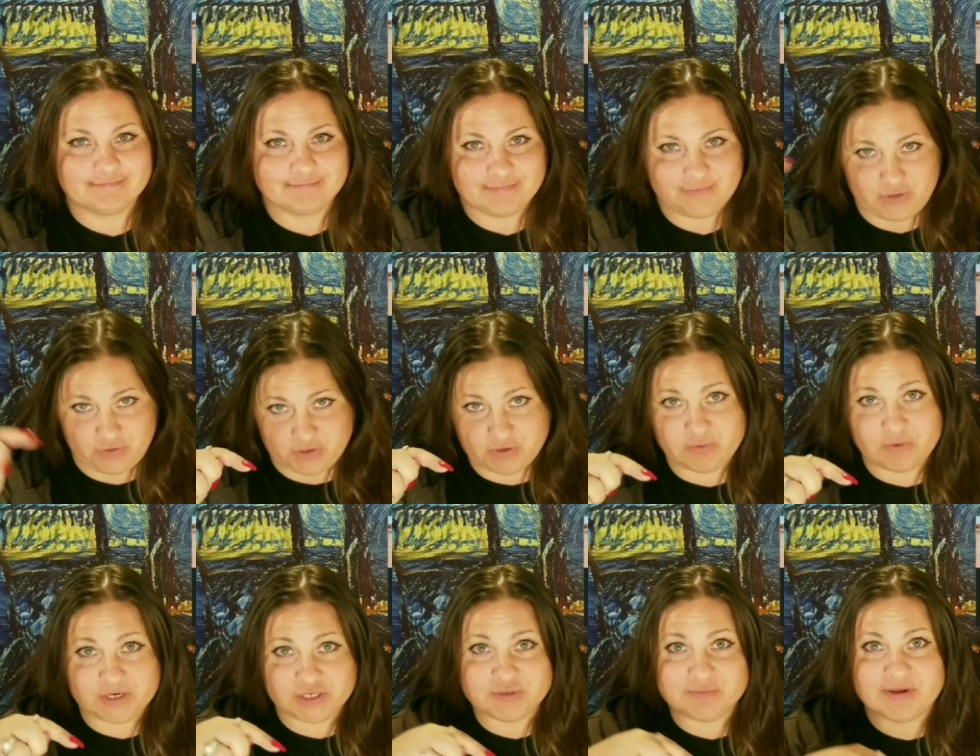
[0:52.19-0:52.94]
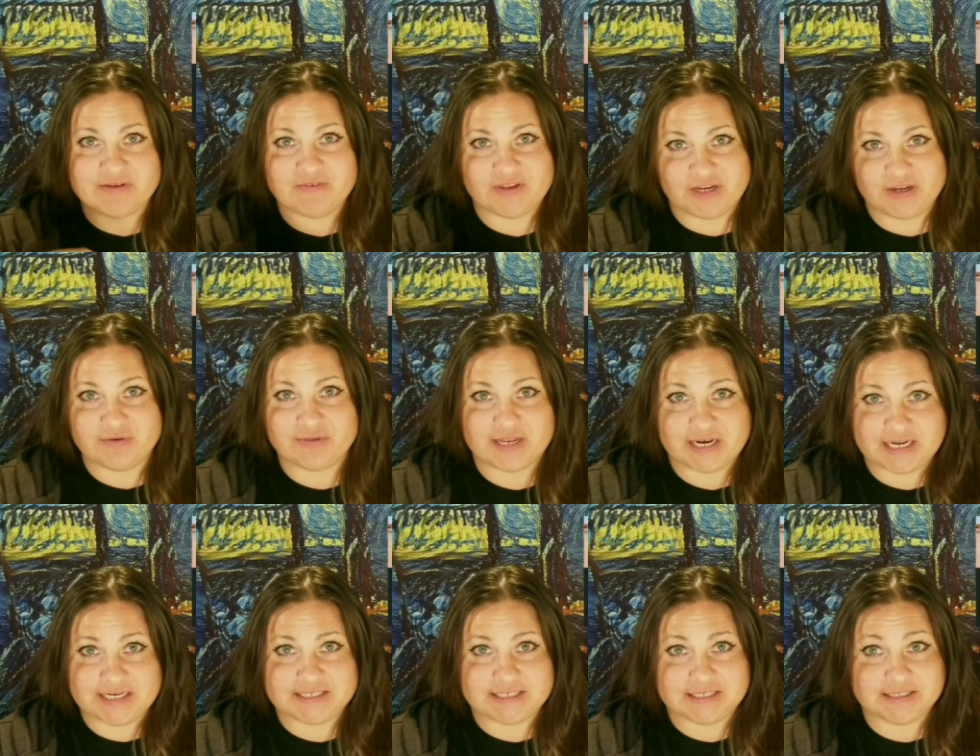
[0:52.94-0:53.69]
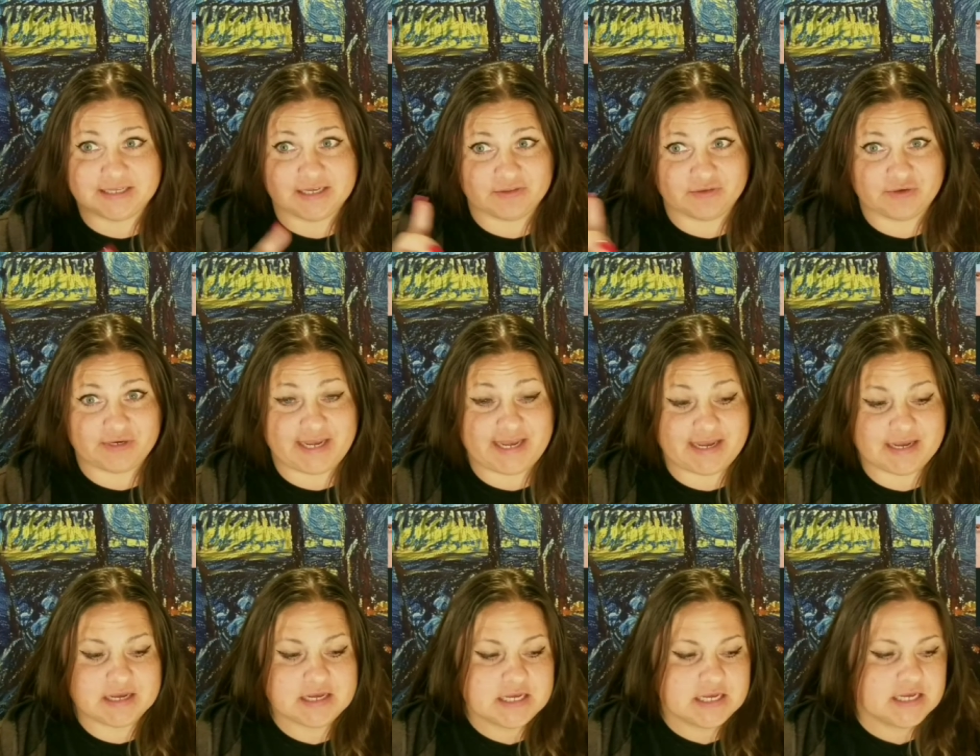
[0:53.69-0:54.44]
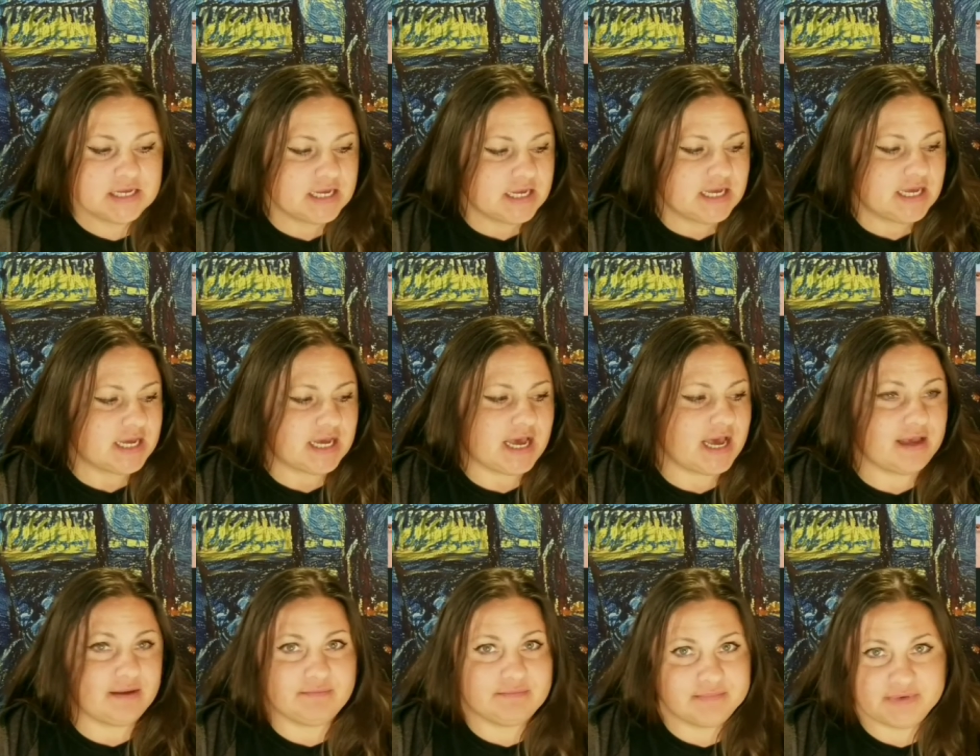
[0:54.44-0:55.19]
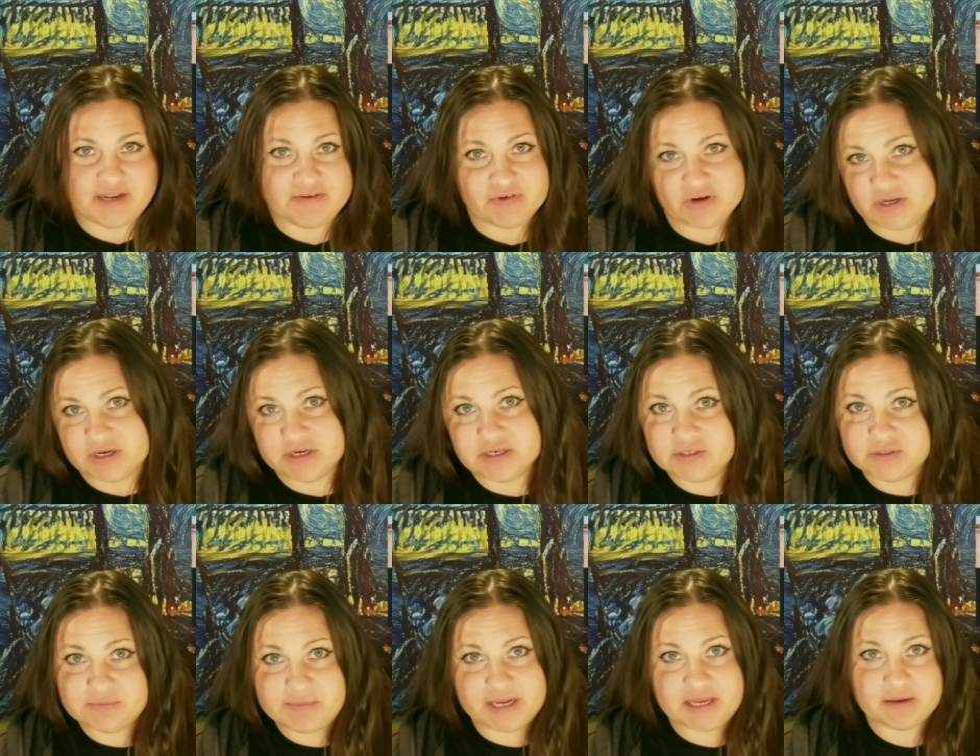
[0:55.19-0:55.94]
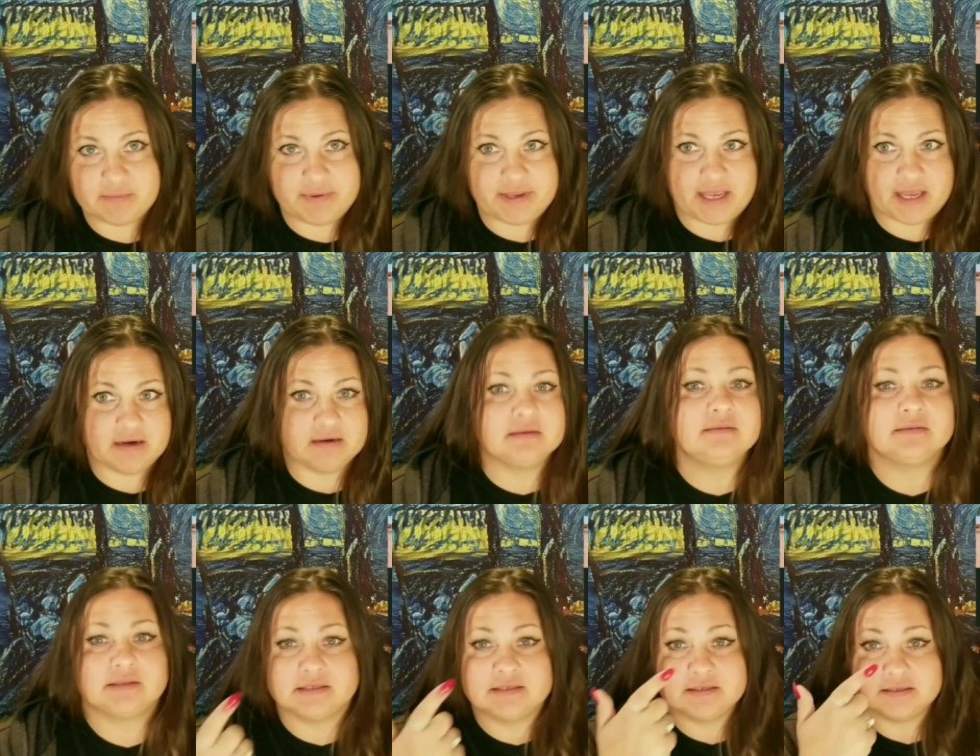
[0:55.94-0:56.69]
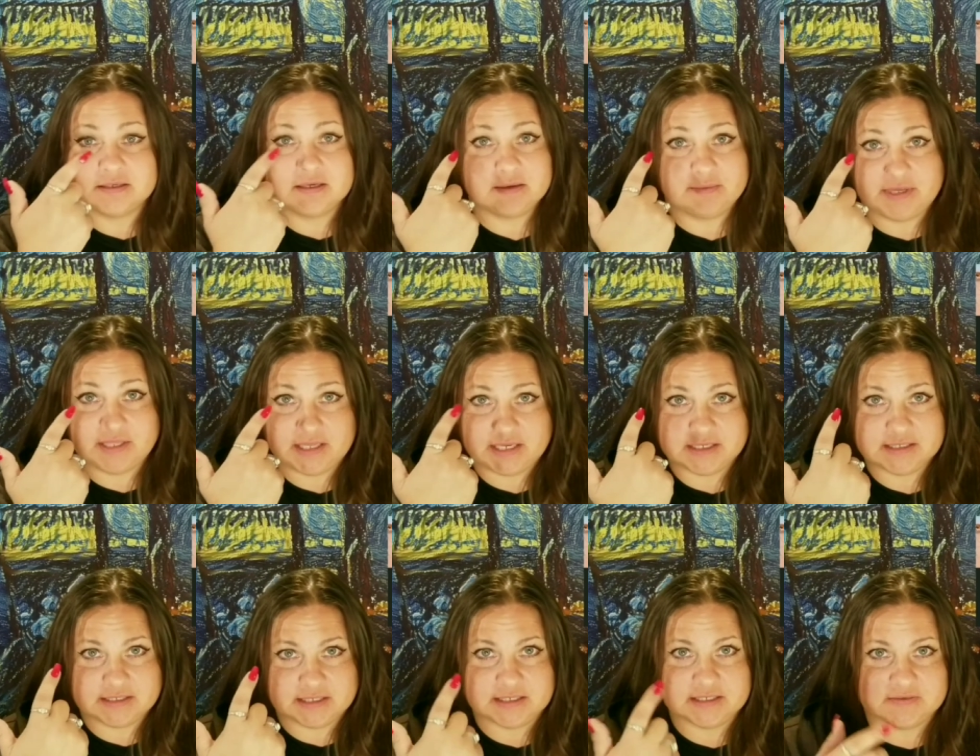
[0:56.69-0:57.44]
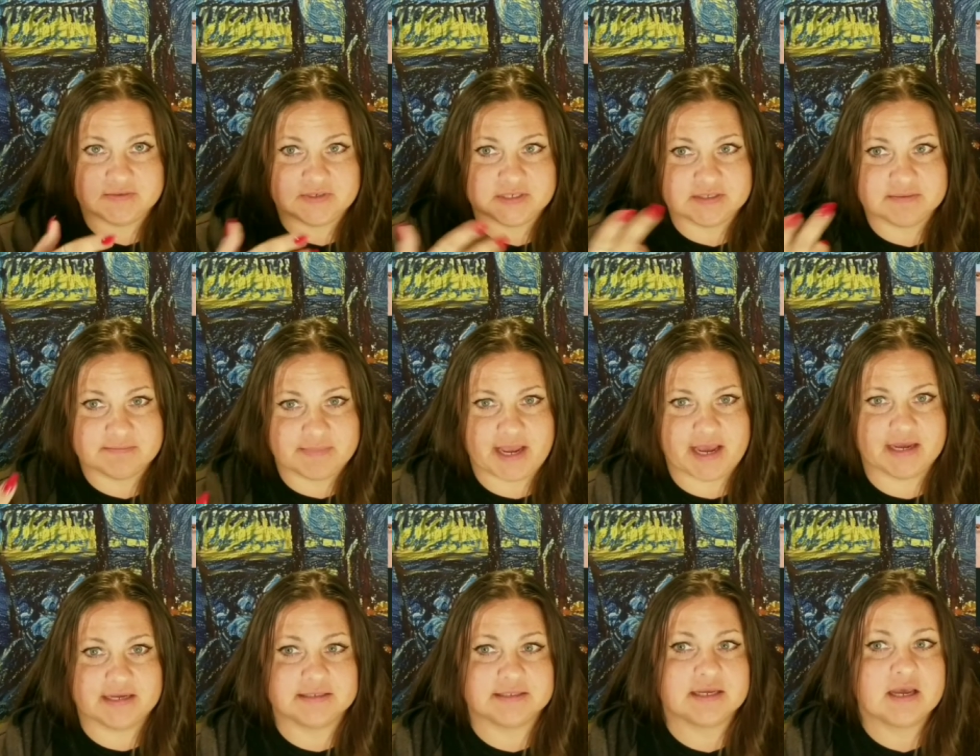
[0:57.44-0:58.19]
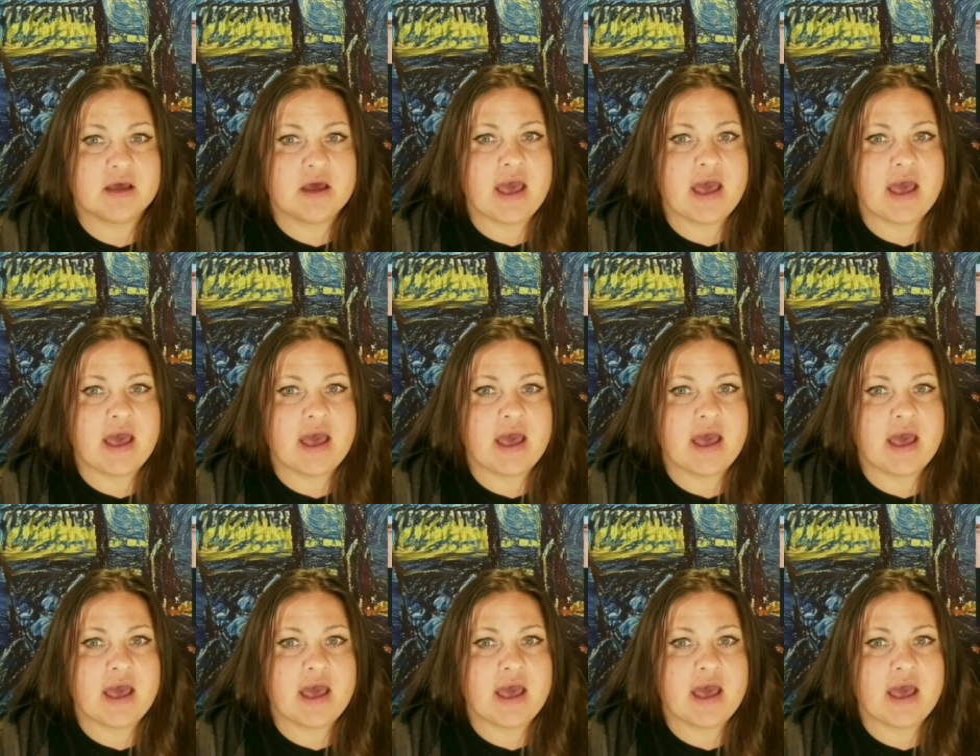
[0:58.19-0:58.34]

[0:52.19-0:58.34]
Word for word: You can watch my video that I did the other day. I'm never going to do makeup again. This is going to be the extent of it, my eyes.